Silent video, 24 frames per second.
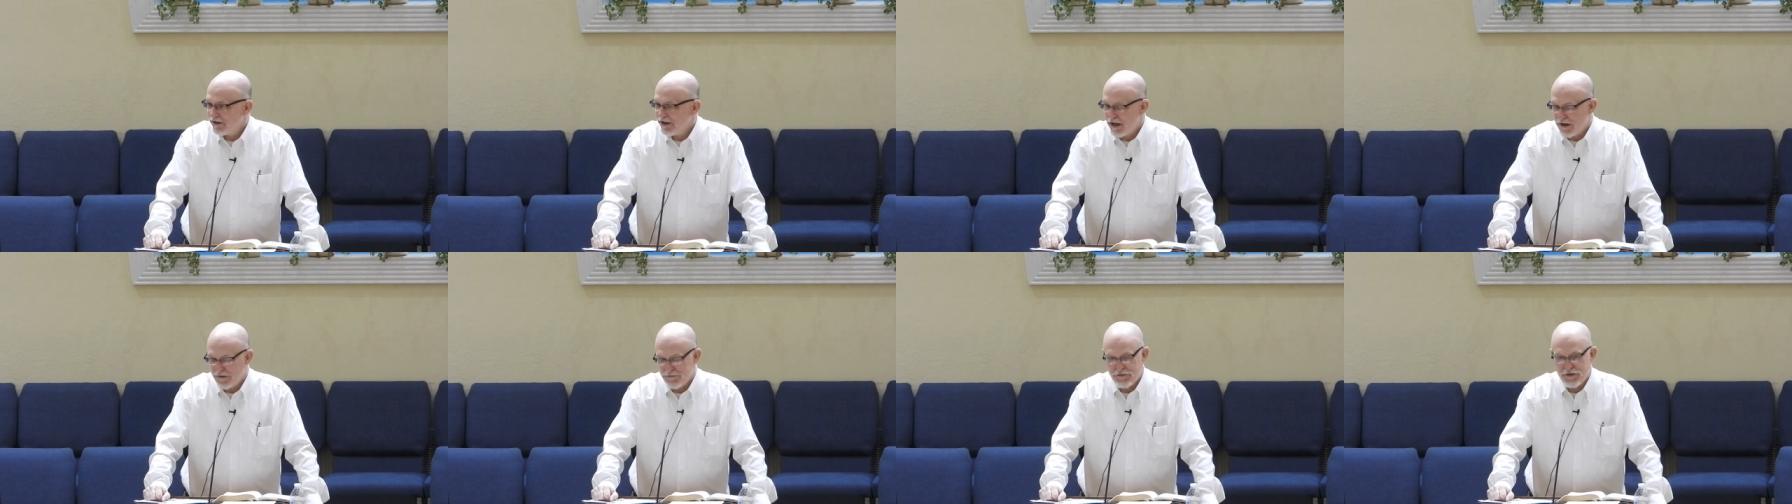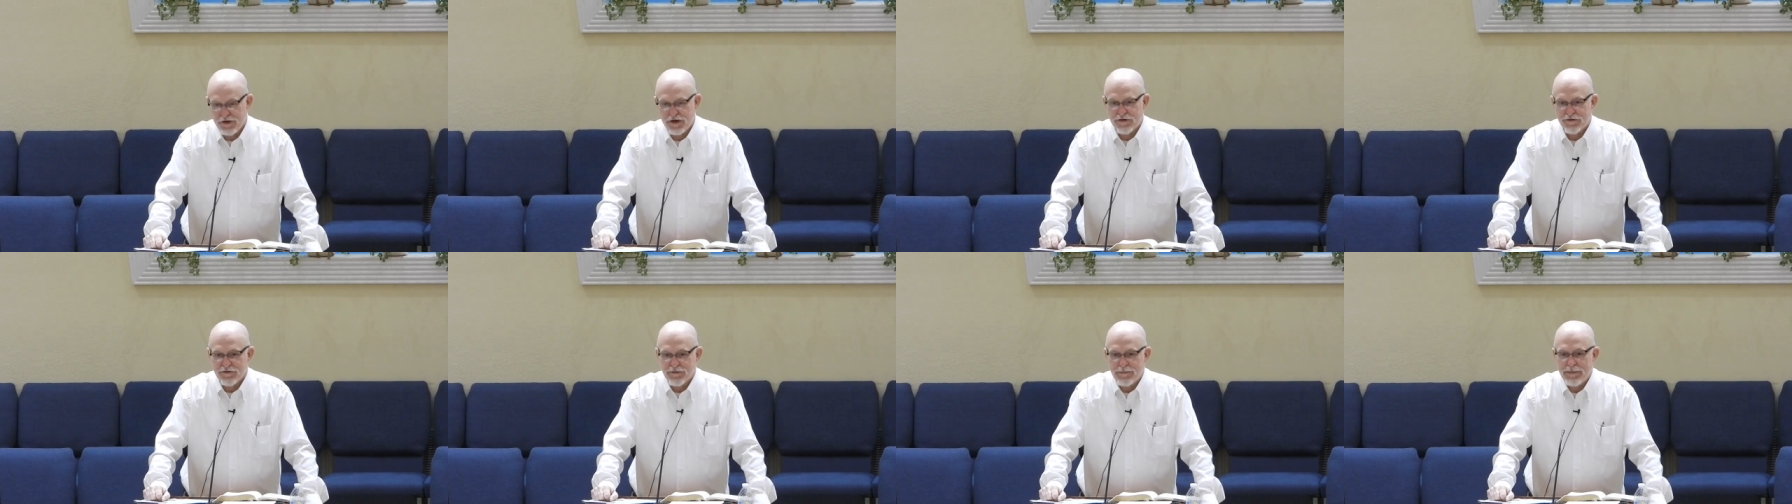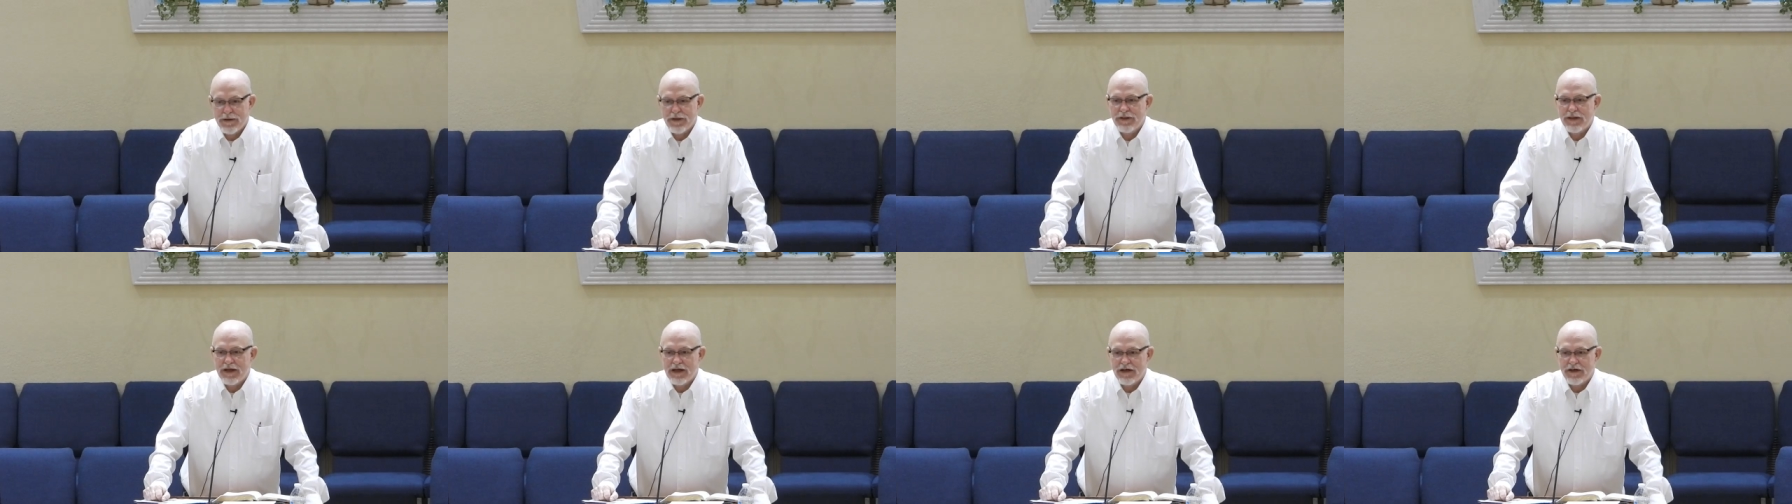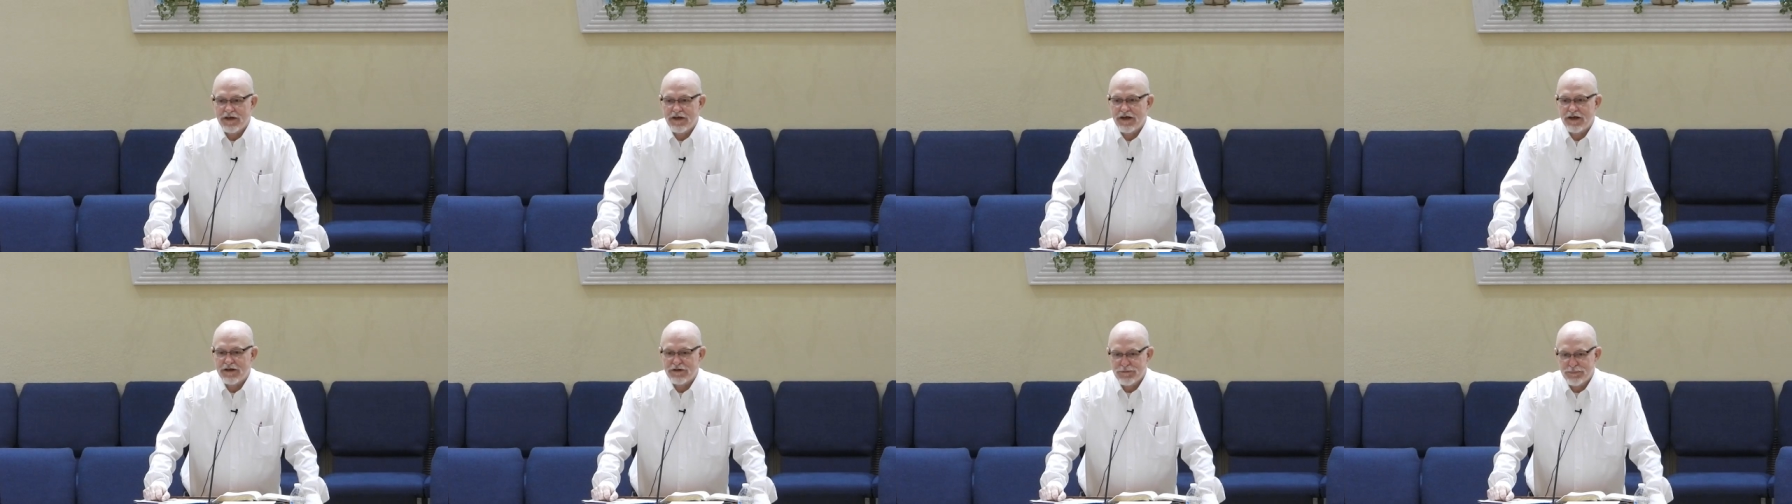Have you ever been
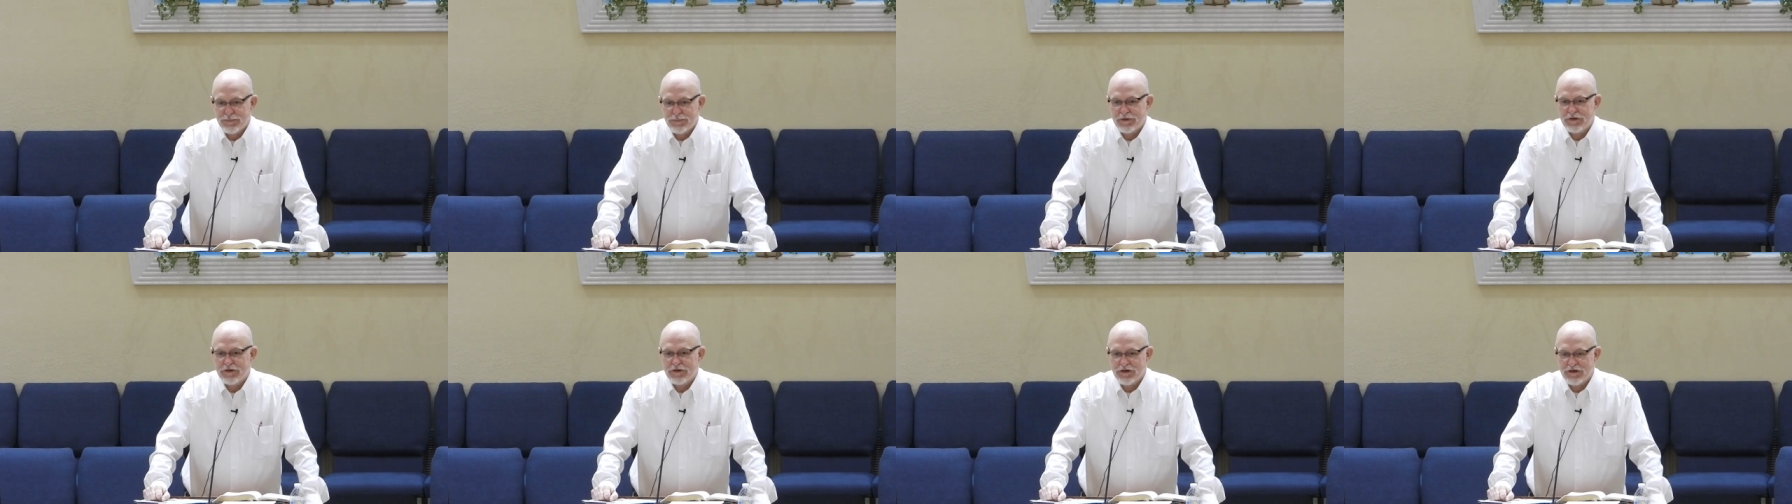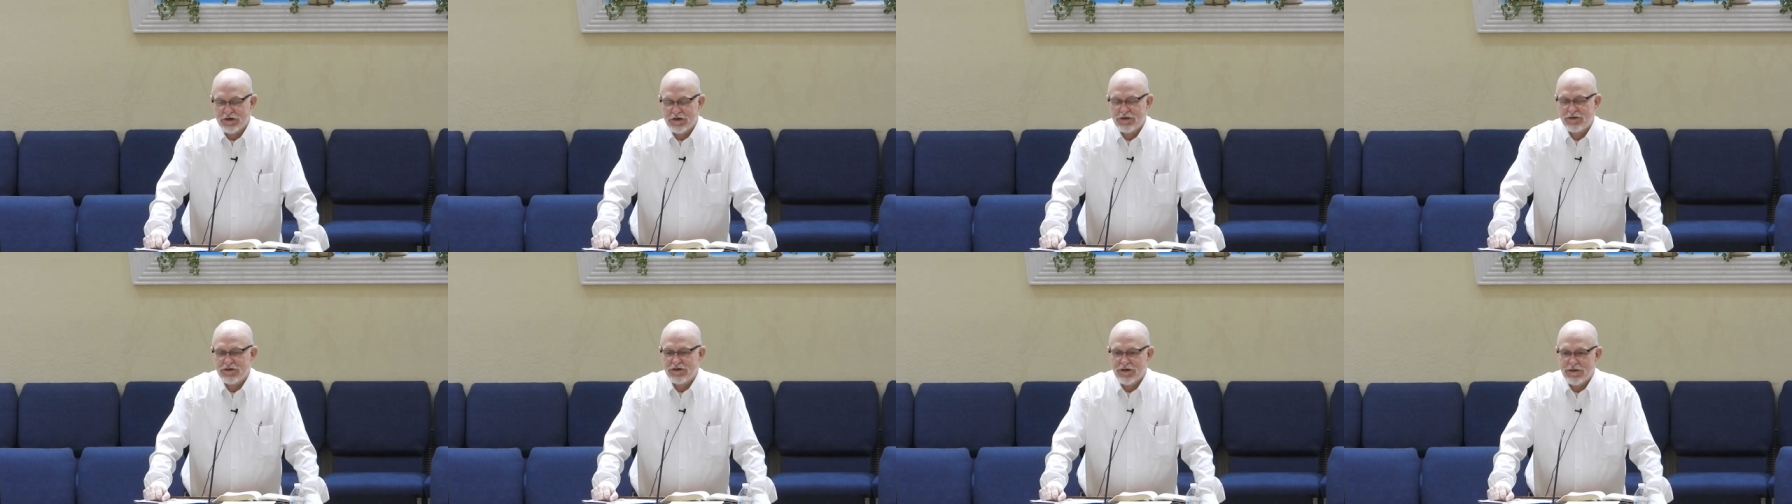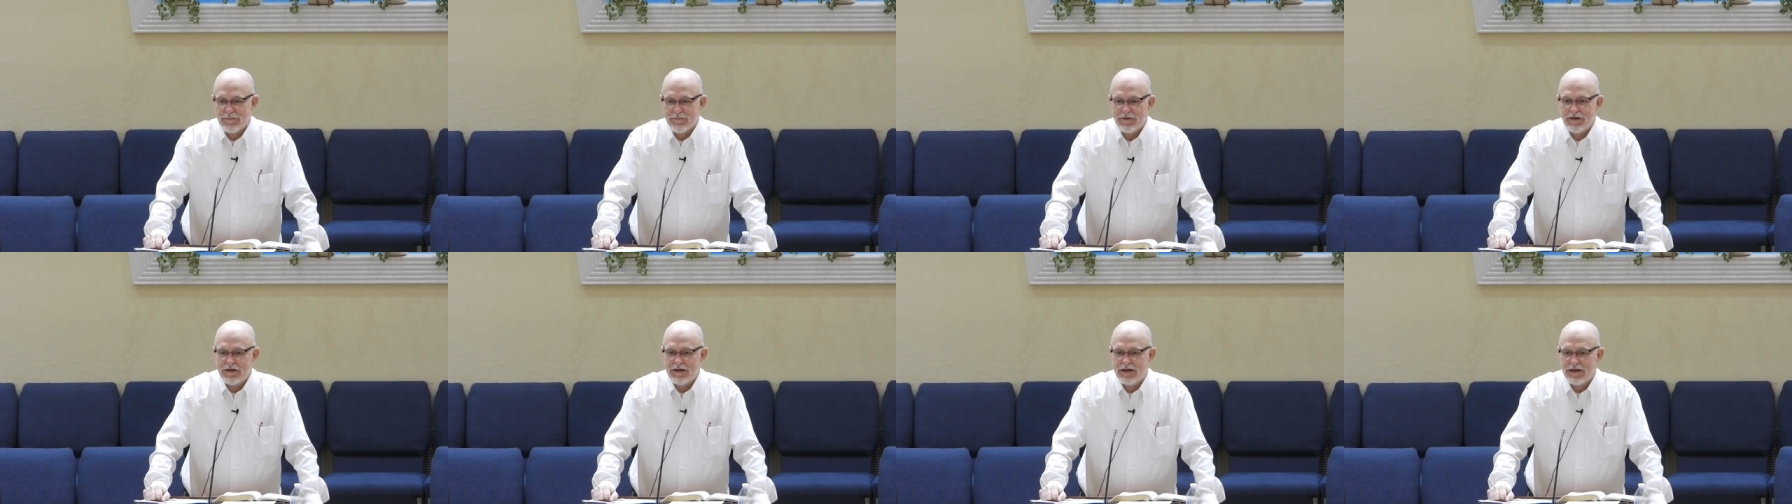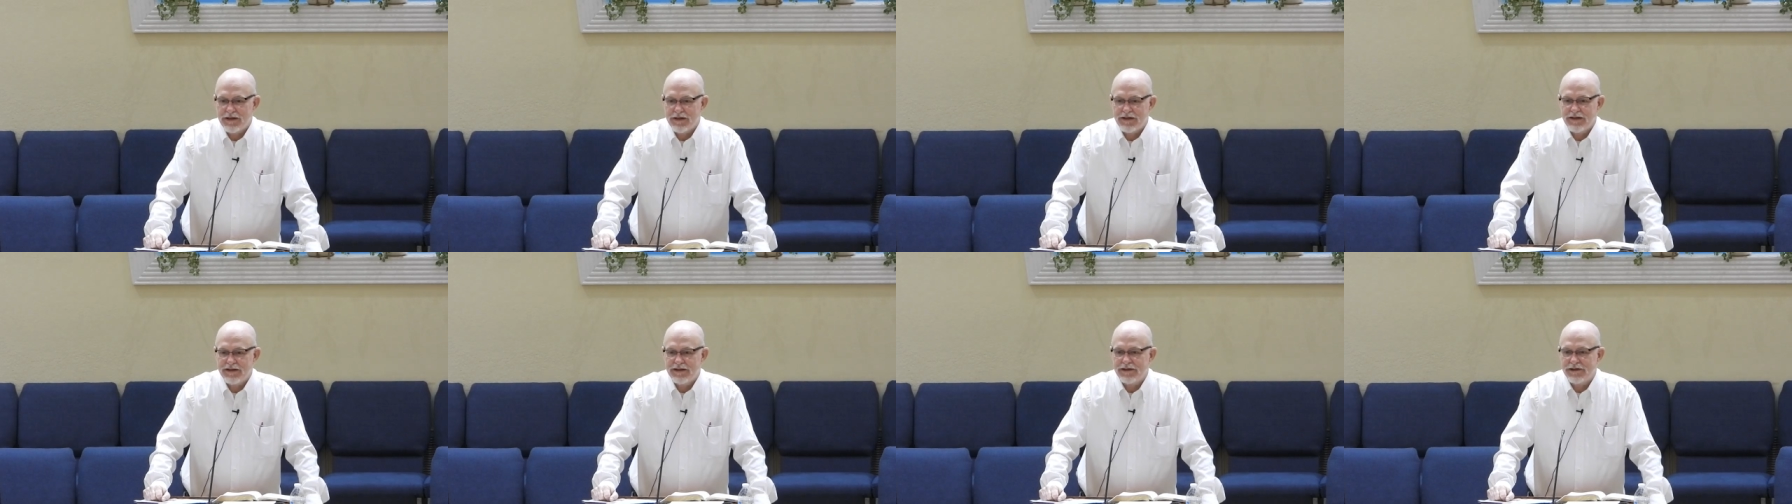that desperate to do something
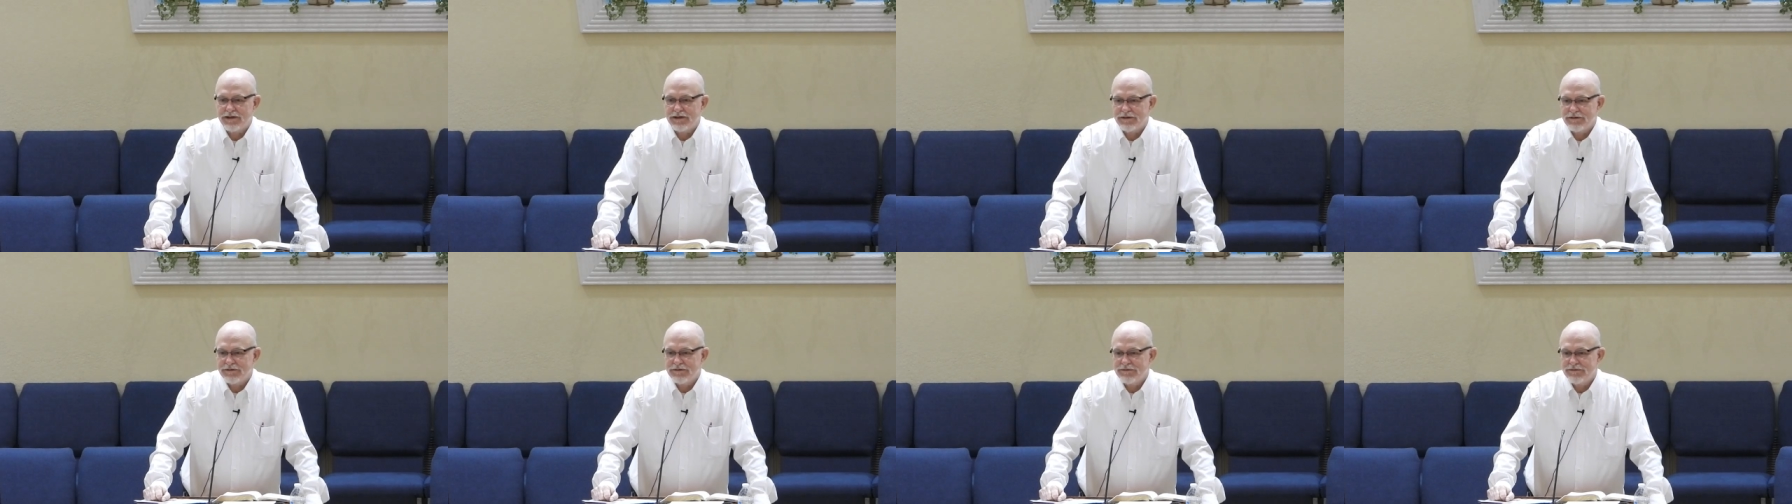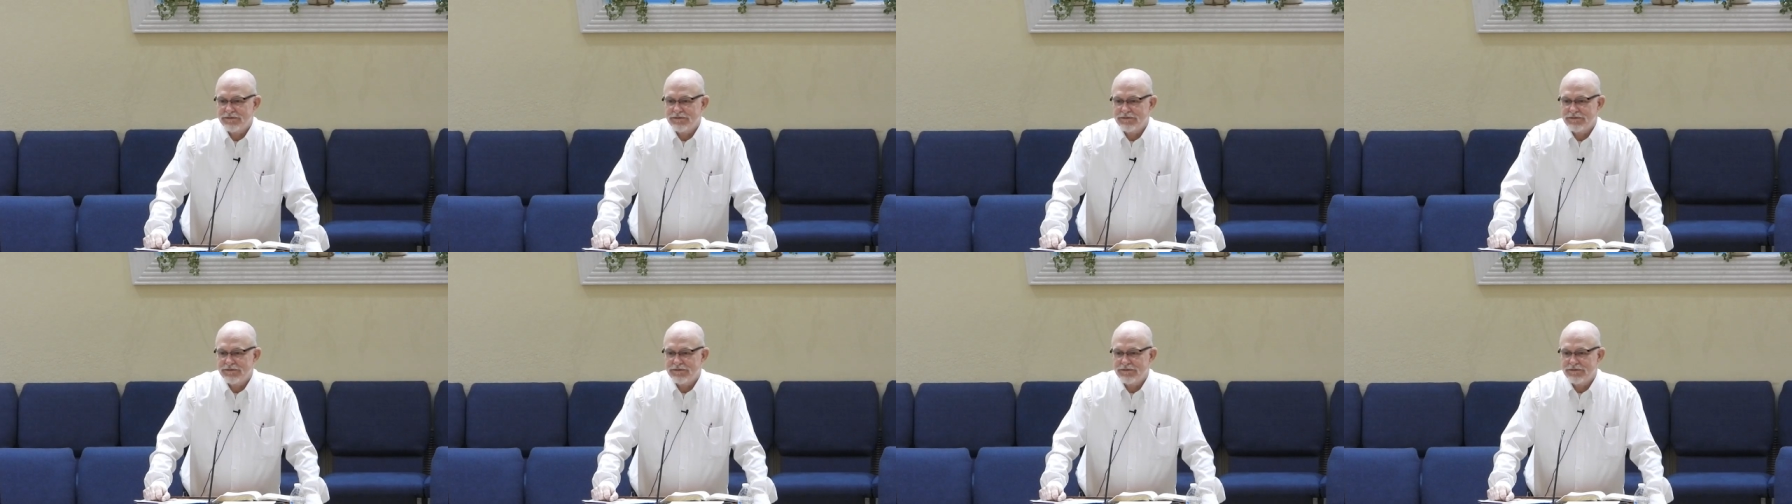like that?